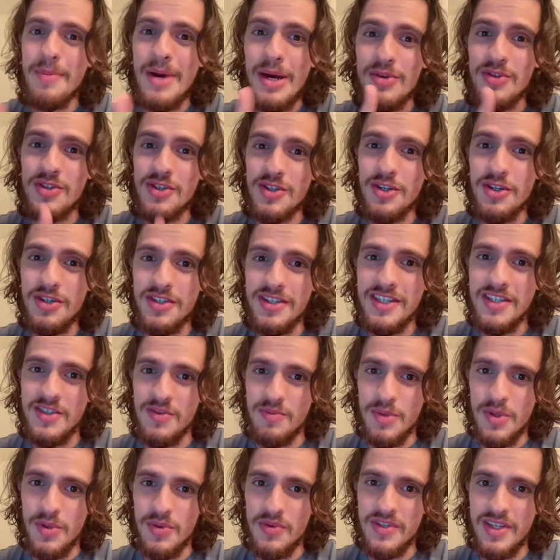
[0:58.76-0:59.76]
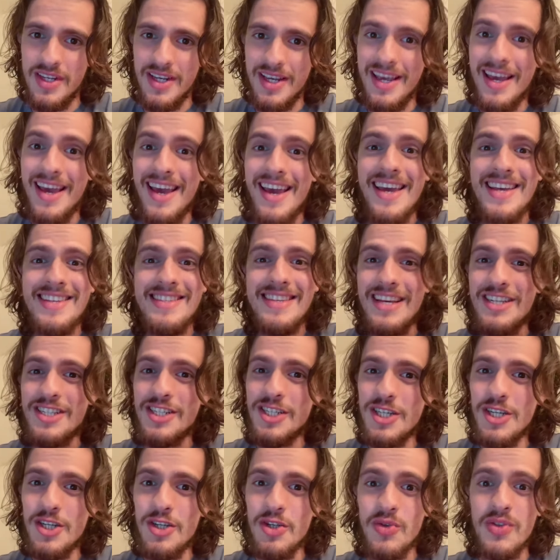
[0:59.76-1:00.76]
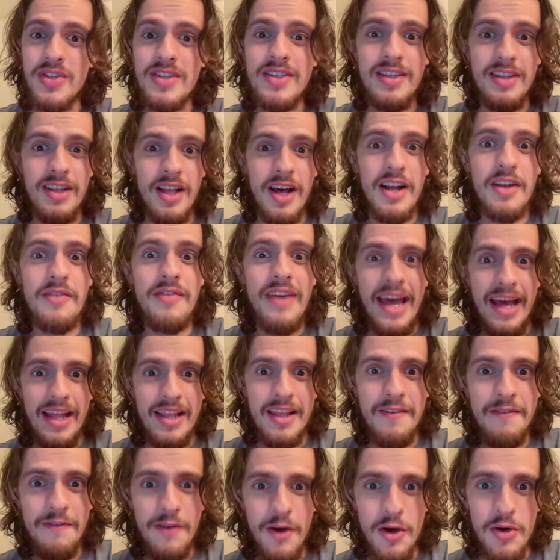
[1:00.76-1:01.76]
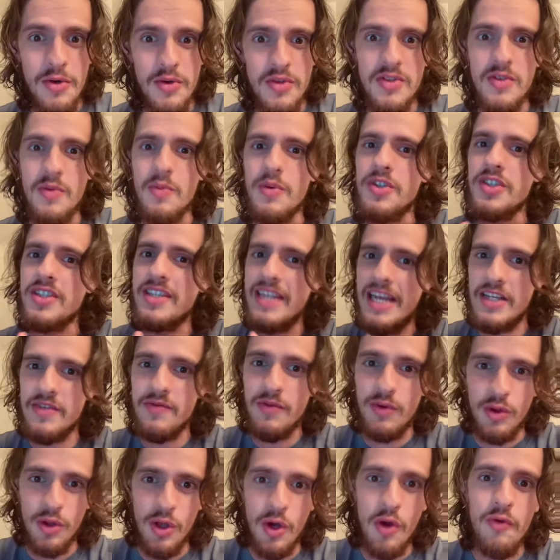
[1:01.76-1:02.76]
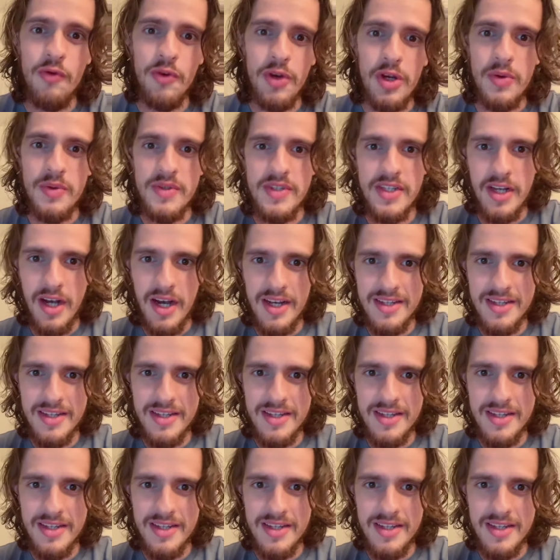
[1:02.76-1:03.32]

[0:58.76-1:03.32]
about Circe's music is that she uses a lot of LFOs, which stands for low frequency